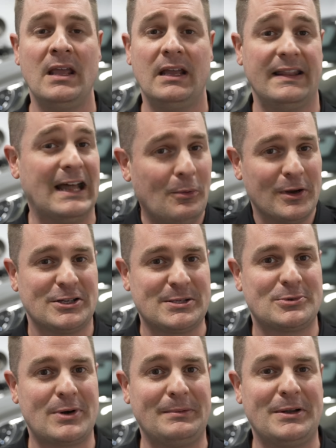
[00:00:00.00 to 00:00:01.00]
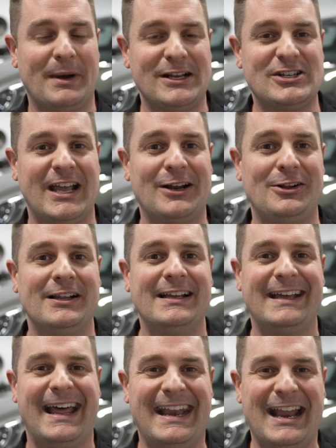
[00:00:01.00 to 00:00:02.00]
And that way you'll subscribe to my channel
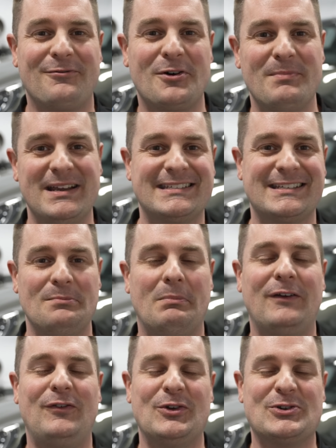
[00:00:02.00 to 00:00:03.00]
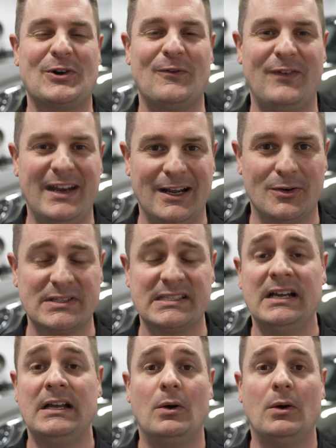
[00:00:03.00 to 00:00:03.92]
and never miss my future videos.